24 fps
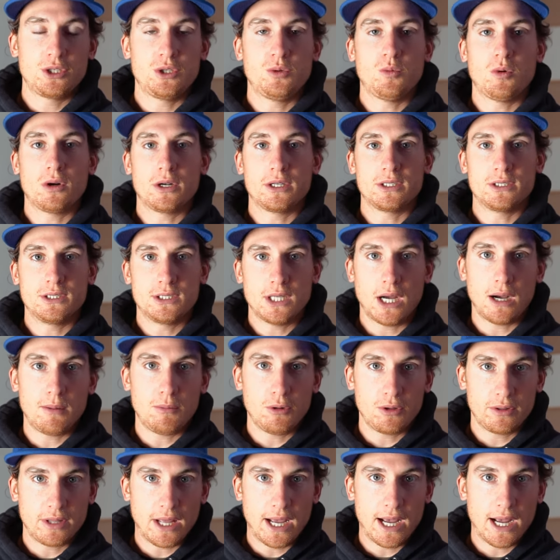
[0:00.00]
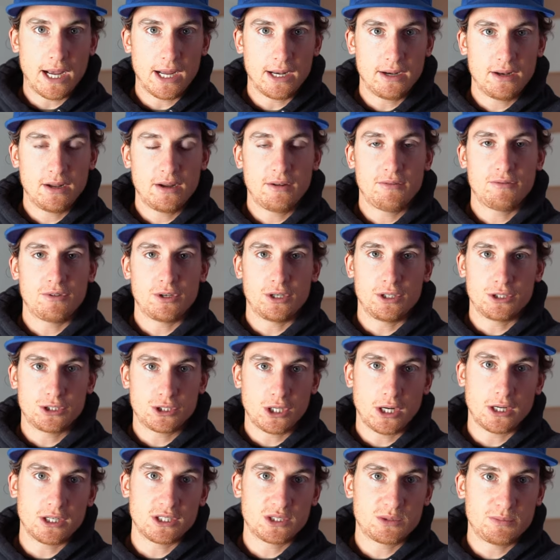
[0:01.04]
you wanna double that for your
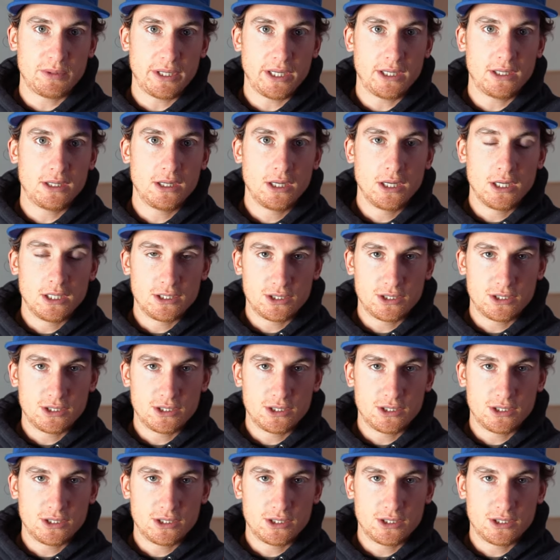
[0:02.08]
shutter speed.